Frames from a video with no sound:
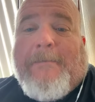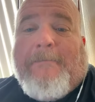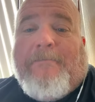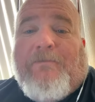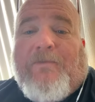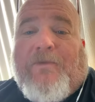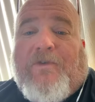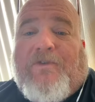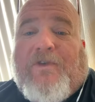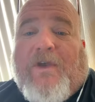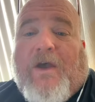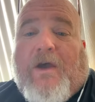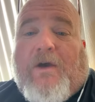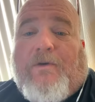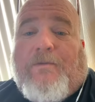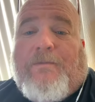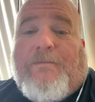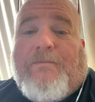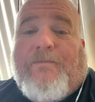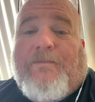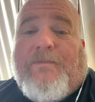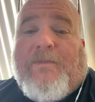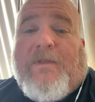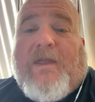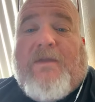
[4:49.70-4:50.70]
So
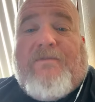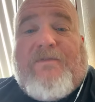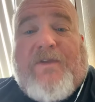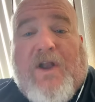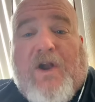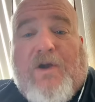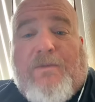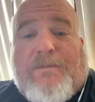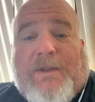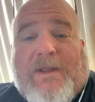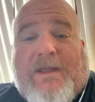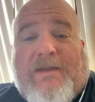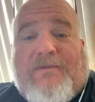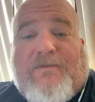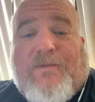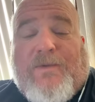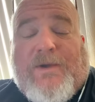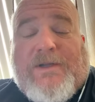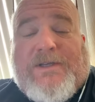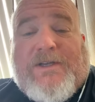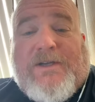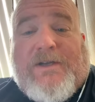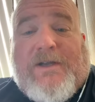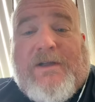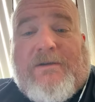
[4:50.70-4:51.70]
if you don't believe in
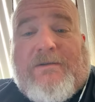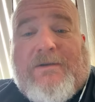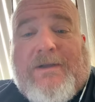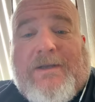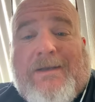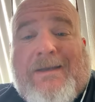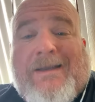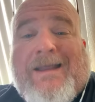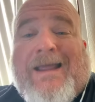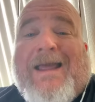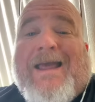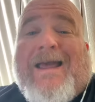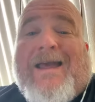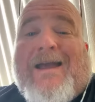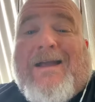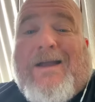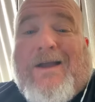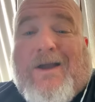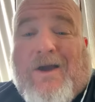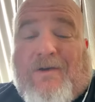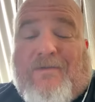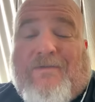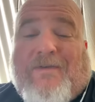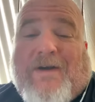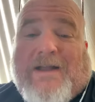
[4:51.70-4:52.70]
what you're doing,
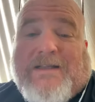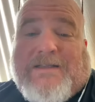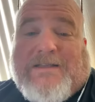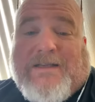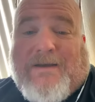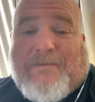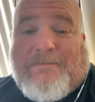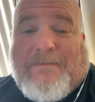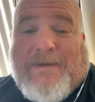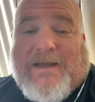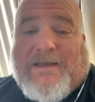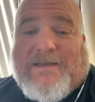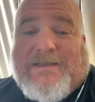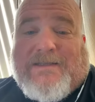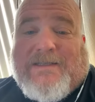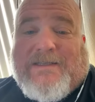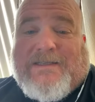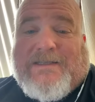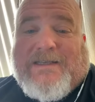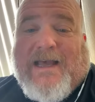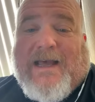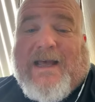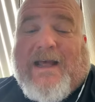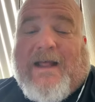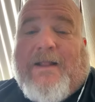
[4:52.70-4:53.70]
go find something else to
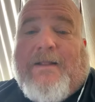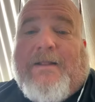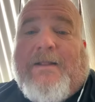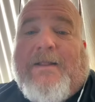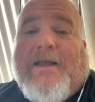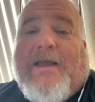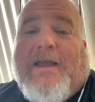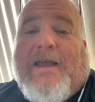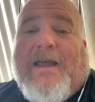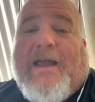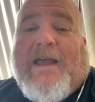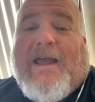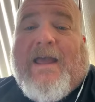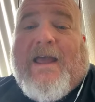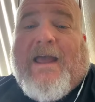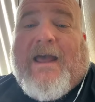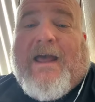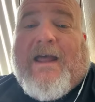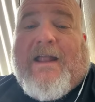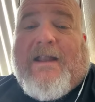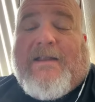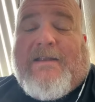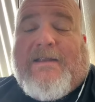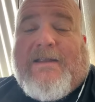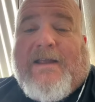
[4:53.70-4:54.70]
sell.
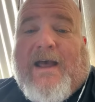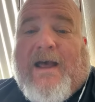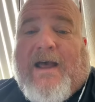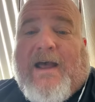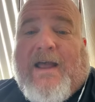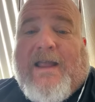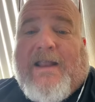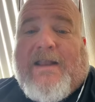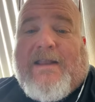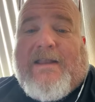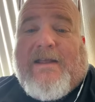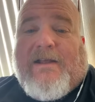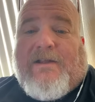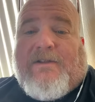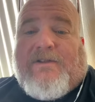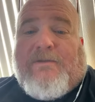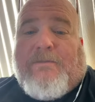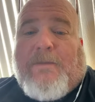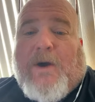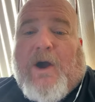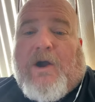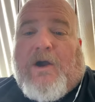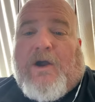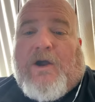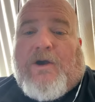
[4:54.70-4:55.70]
And until
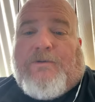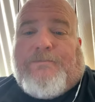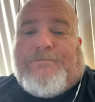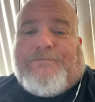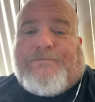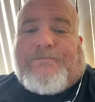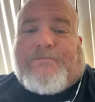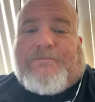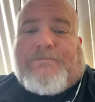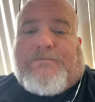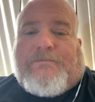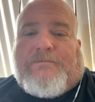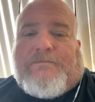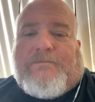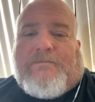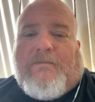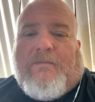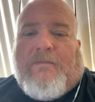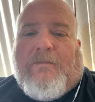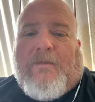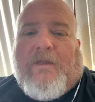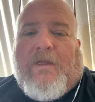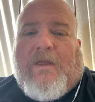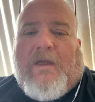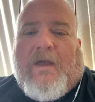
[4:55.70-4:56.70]
tomorrow,
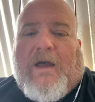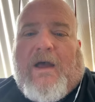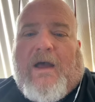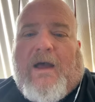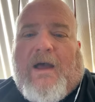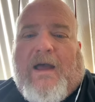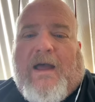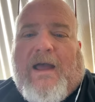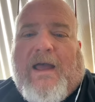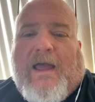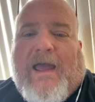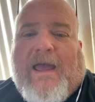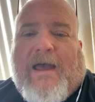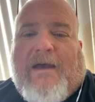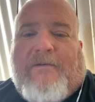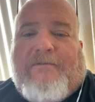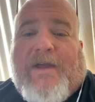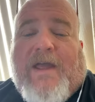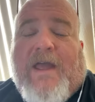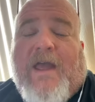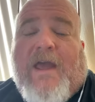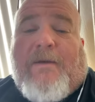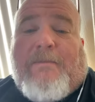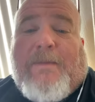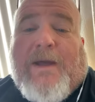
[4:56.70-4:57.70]
have
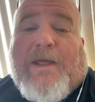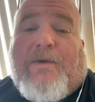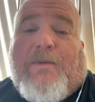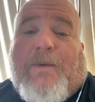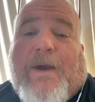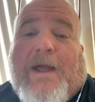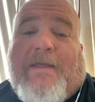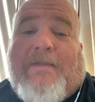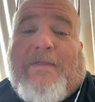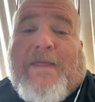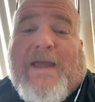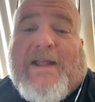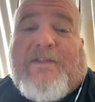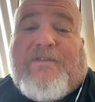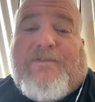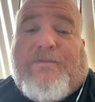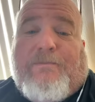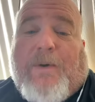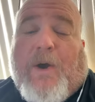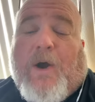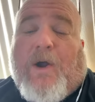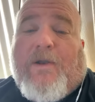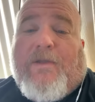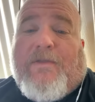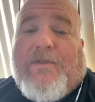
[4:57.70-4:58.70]
it. By the way, that's
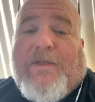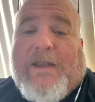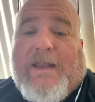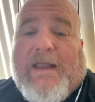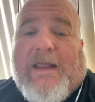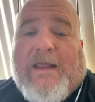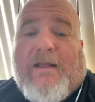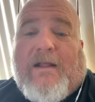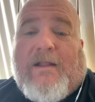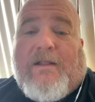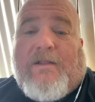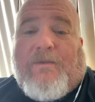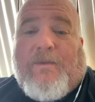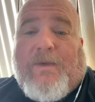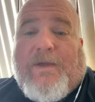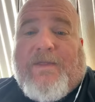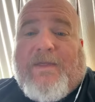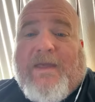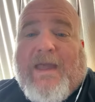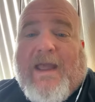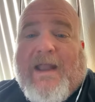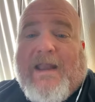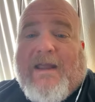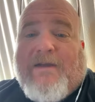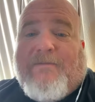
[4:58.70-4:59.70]
part of the deal with
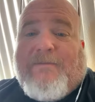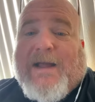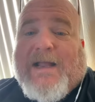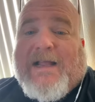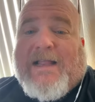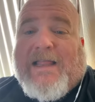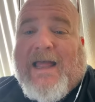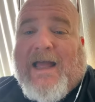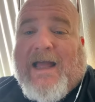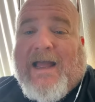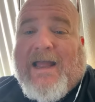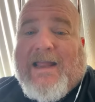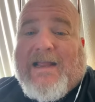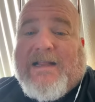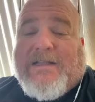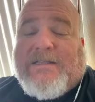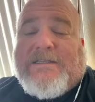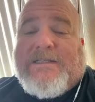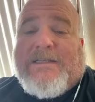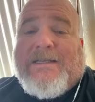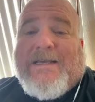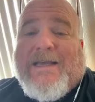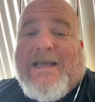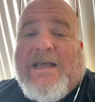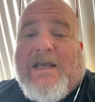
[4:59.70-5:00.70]
any of my
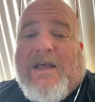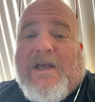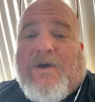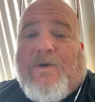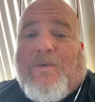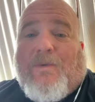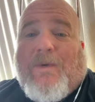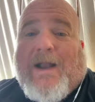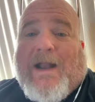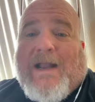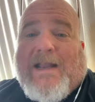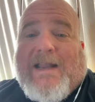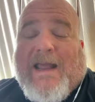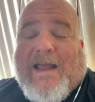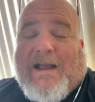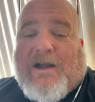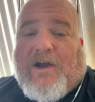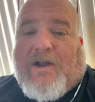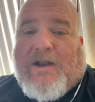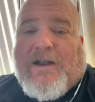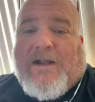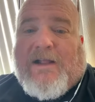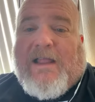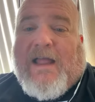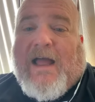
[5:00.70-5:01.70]
clients. when I take
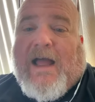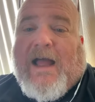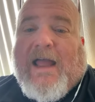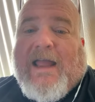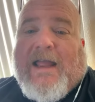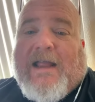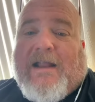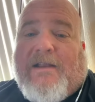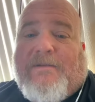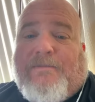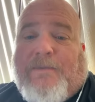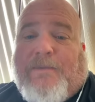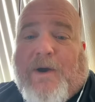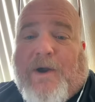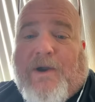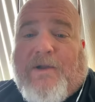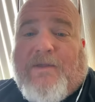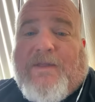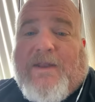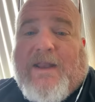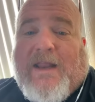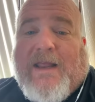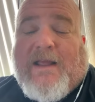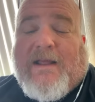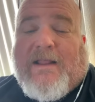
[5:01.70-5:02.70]
on a client, part of
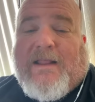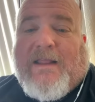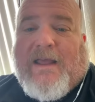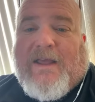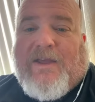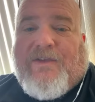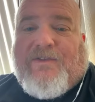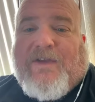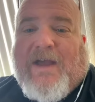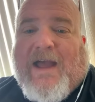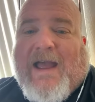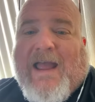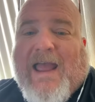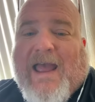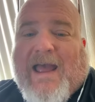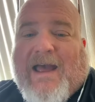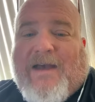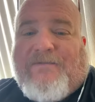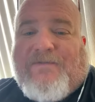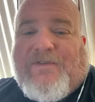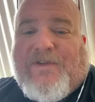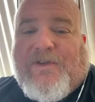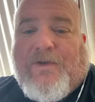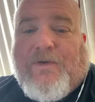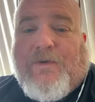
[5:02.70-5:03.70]
the deal is I
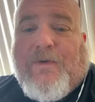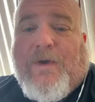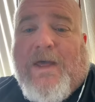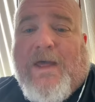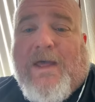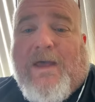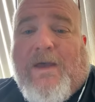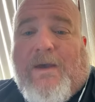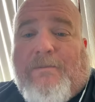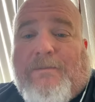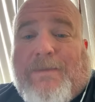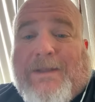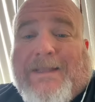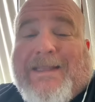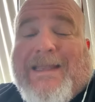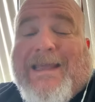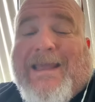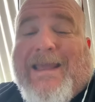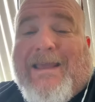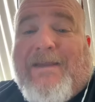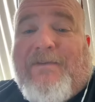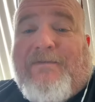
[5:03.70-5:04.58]
have to believe